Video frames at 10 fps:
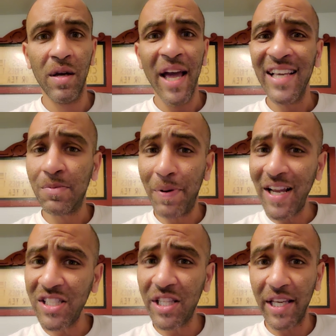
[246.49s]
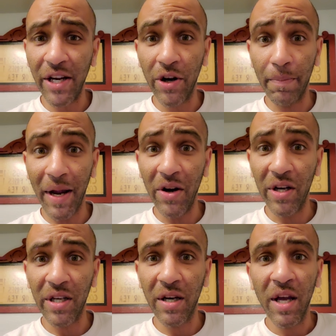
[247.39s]
Especially here in
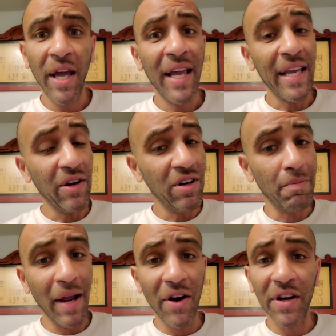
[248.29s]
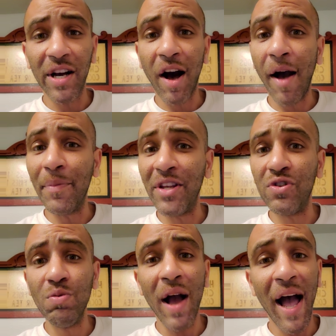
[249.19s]
America. Here in America, I mean,
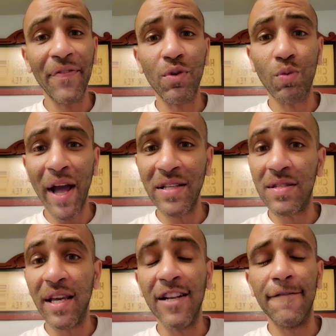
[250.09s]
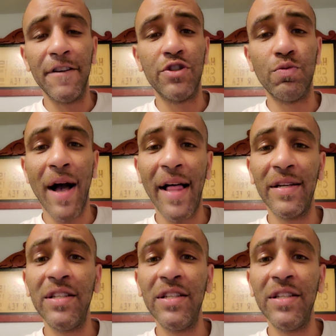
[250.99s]
you have the right to individuality.